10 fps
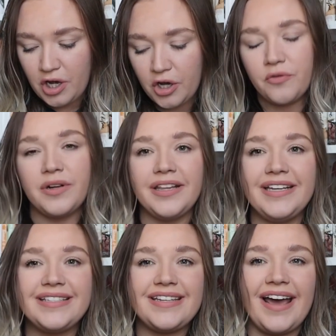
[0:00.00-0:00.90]
on
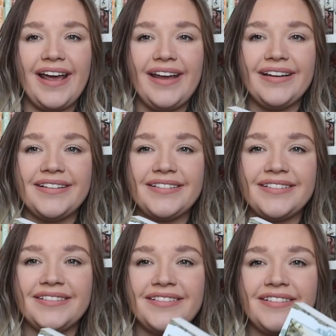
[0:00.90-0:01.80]
release day,
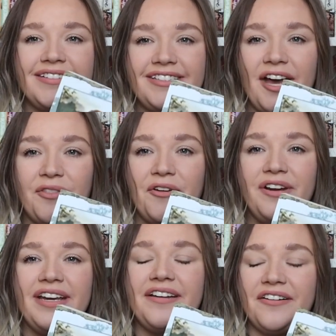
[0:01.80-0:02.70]

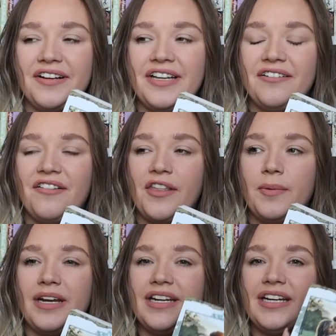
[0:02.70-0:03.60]
downloading it on Kindle
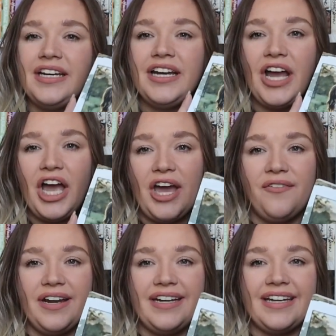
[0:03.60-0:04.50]
Unlimited, and
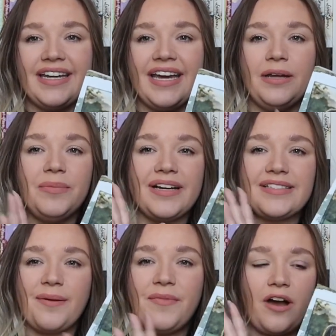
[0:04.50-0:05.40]
reading it again, because
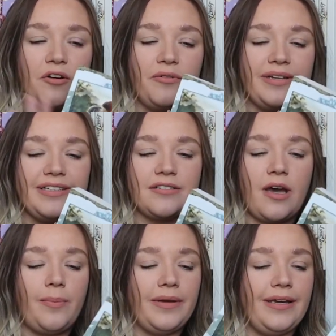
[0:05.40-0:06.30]
I'm not going to read this
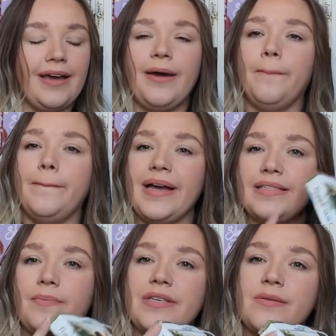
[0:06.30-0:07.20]
copy and mess
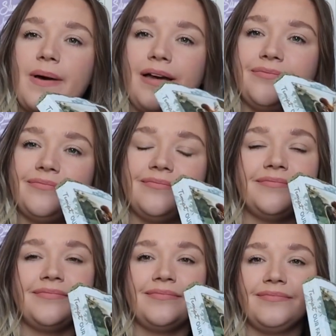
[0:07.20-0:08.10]
up this spine.
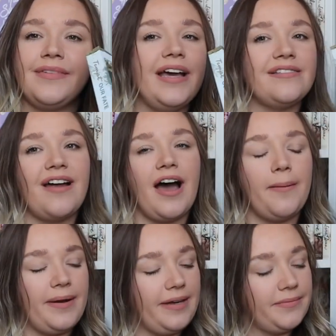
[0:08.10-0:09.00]
It's not
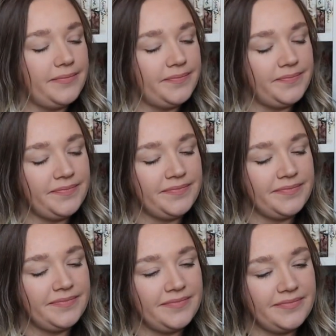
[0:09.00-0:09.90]
happening.
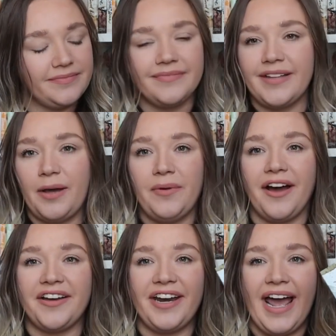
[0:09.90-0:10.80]
I'm
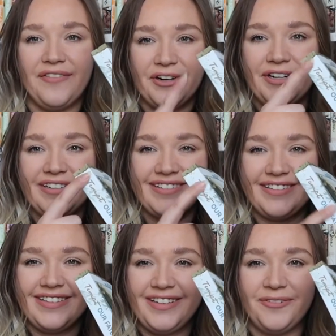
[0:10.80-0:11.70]
not going to ever
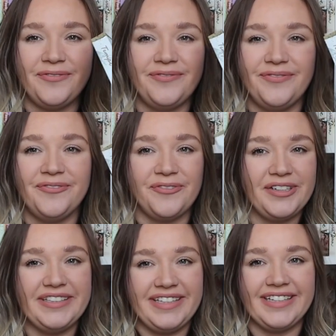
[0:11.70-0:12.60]

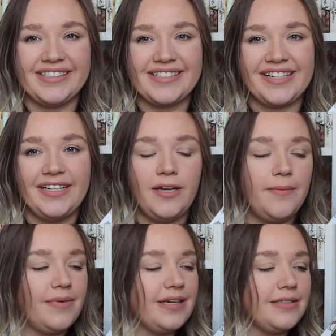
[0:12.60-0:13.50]
read this,
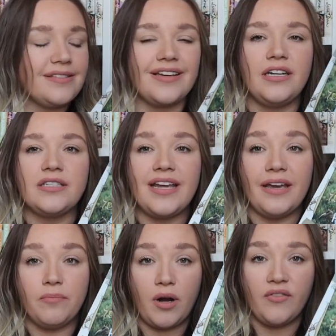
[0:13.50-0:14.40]
because it's going to stay
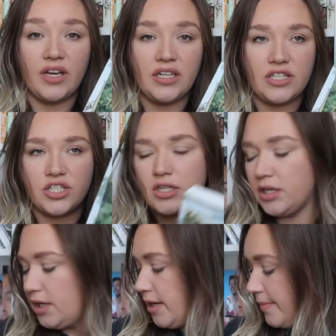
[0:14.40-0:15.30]
in perfect condition.
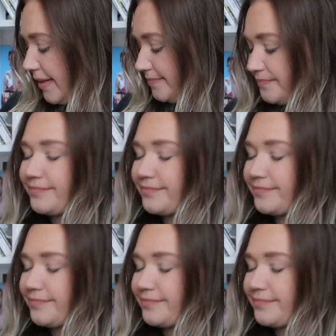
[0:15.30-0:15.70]
But